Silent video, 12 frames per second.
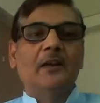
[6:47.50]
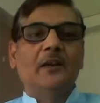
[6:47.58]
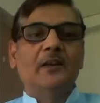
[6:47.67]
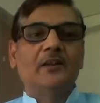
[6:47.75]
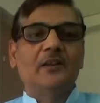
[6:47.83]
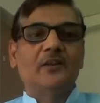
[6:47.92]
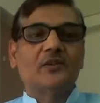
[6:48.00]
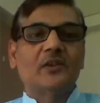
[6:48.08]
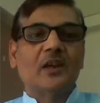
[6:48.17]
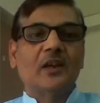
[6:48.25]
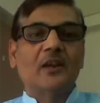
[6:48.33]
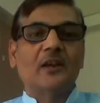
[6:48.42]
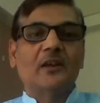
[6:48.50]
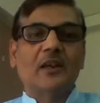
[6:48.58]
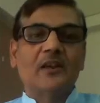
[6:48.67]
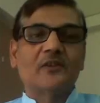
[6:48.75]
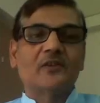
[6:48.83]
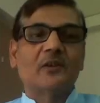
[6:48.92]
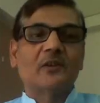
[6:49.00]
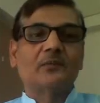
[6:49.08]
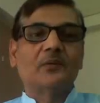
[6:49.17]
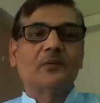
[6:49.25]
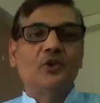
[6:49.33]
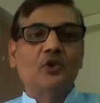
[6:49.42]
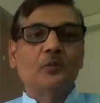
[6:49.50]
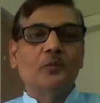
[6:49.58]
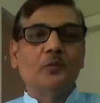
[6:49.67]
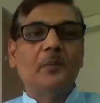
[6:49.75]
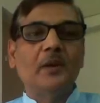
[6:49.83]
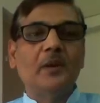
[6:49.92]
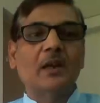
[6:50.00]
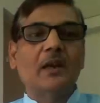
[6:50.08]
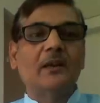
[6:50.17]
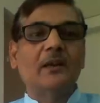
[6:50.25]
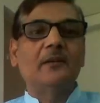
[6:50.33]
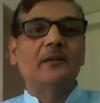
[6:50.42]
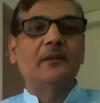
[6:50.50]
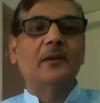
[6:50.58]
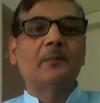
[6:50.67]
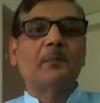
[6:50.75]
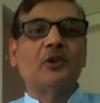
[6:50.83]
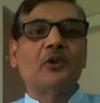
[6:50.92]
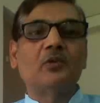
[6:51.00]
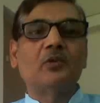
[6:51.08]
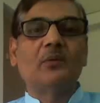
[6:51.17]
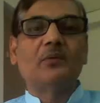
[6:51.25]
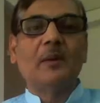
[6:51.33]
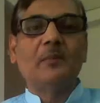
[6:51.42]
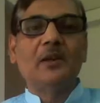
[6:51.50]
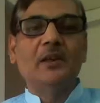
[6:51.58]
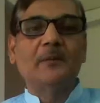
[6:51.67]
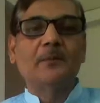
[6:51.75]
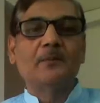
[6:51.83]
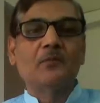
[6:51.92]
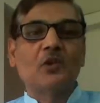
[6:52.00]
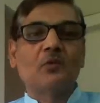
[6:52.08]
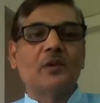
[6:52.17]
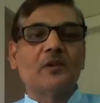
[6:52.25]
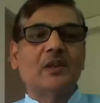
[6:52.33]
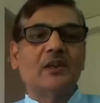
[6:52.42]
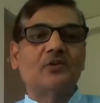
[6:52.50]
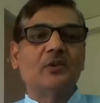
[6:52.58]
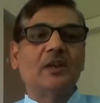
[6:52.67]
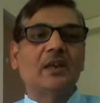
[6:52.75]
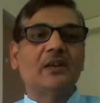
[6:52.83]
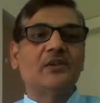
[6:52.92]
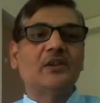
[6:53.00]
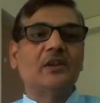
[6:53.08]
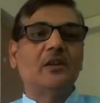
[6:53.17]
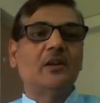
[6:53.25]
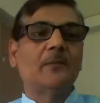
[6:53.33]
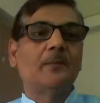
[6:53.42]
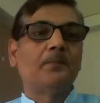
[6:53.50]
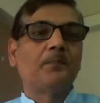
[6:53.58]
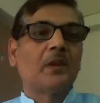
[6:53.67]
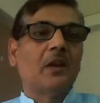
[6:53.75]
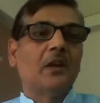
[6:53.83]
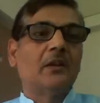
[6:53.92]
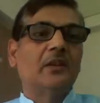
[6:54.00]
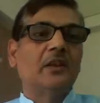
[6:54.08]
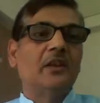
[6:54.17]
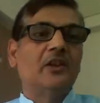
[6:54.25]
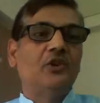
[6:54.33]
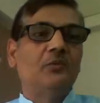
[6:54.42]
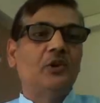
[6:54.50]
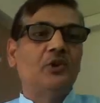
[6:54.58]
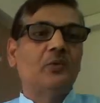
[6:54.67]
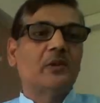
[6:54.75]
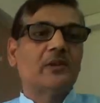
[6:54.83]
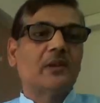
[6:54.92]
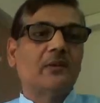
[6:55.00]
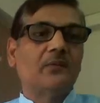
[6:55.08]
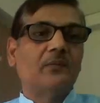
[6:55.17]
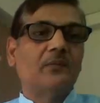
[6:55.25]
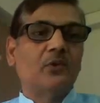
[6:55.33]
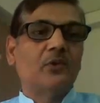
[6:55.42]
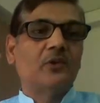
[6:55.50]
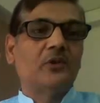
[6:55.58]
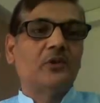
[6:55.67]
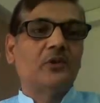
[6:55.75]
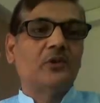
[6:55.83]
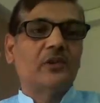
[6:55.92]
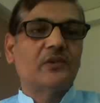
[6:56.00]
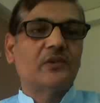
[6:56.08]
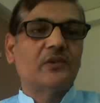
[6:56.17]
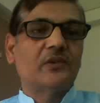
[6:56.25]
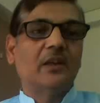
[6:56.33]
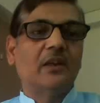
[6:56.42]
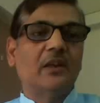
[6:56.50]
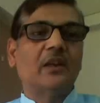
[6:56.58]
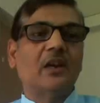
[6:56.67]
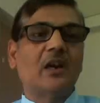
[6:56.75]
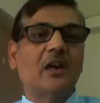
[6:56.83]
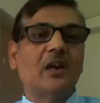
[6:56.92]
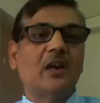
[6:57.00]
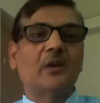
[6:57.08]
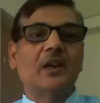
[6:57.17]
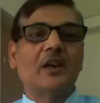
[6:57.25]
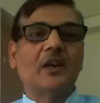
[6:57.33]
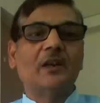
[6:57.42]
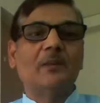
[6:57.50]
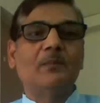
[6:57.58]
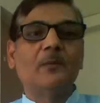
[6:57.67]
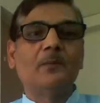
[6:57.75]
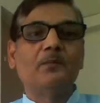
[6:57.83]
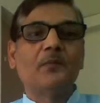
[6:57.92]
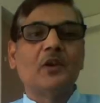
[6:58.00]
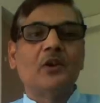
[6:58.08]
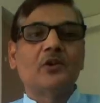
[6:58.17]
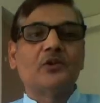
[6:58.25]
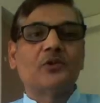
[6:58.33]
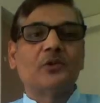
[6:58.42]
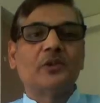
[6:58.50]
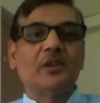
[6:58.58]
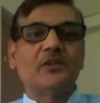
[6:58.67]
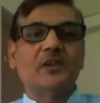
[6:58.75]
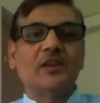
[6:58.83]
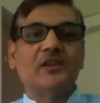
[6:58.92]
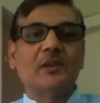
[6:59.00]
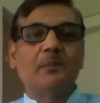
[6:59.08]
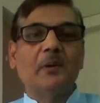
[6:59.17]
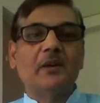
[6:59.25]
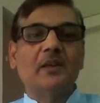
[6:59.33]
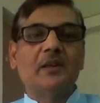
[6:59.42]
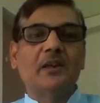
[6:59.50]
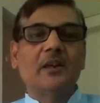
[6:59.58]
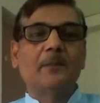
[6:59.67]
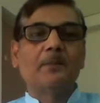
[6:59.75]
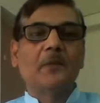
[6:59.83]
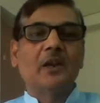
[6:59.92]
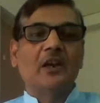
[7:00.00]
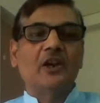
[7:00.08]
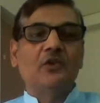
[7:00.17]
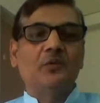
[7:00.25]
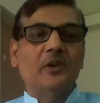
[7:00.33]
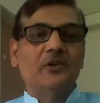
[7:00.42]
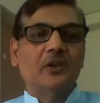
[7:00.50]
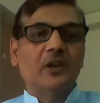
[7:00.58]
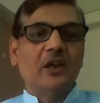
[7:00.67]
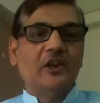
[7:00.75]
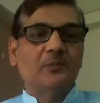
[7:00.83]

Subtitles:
It is a case of a human being, and a particular family was actually considered. The individuals of four generations and their records were available. So this is a pedigree in which a